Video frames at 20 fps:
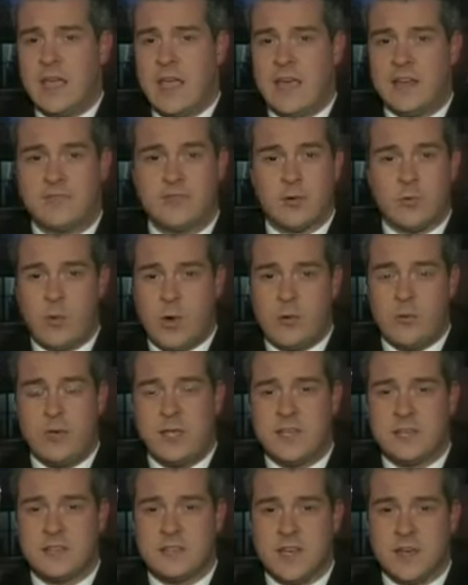And from what
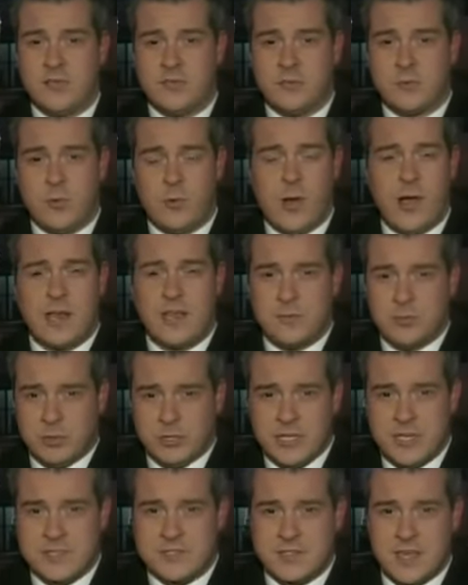we can tell from Milwaukee
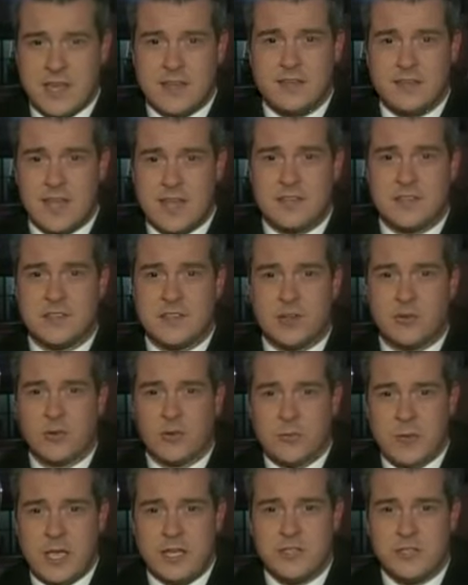police, that, that still
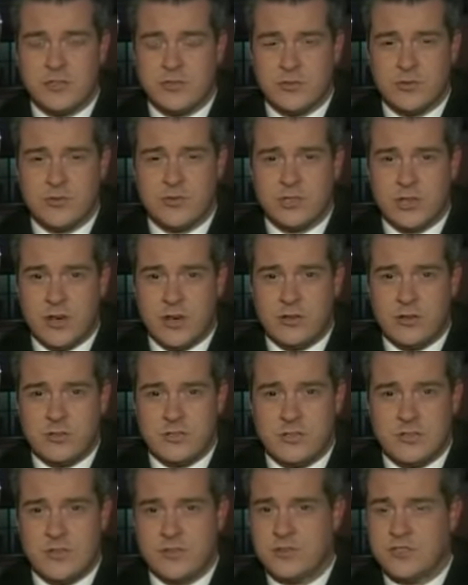remains true,
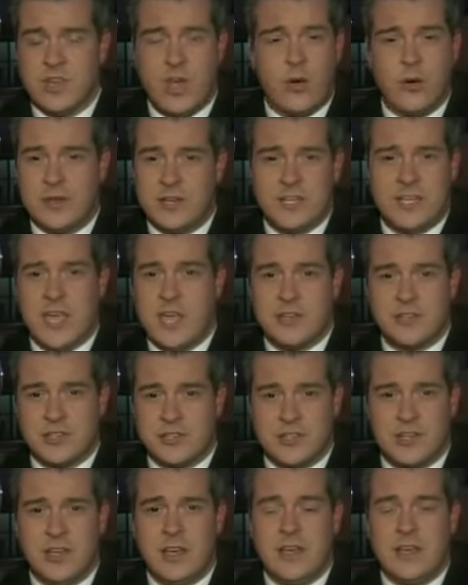Charles. There's no
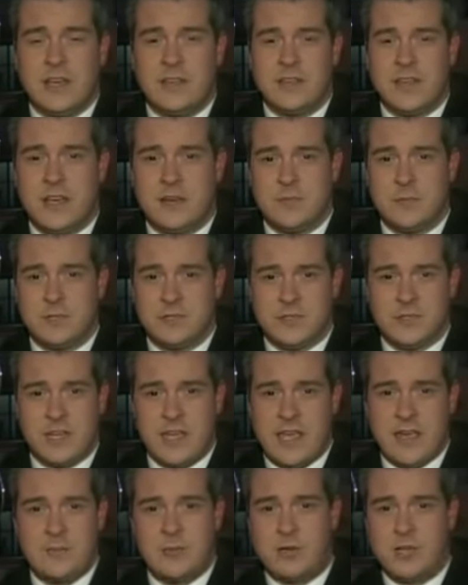indication that Mr.
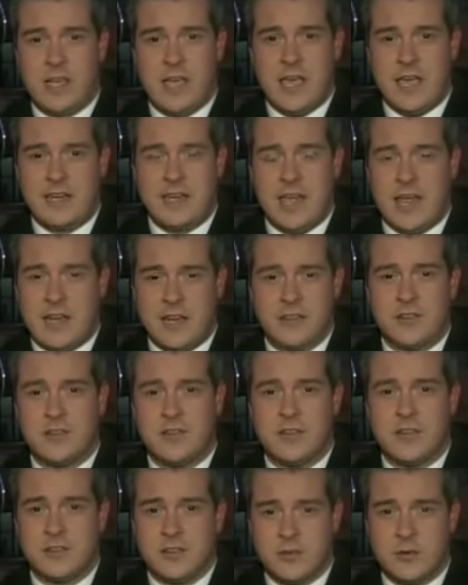Campbell had
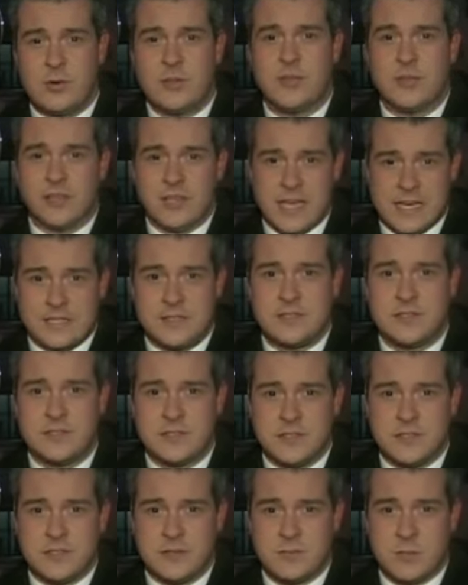anything to do with
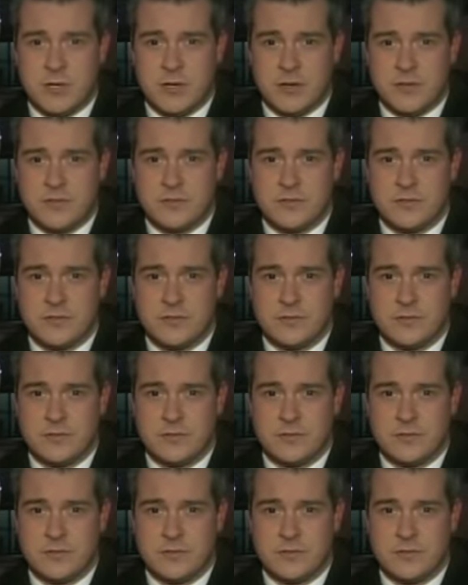Alexis's disappearance.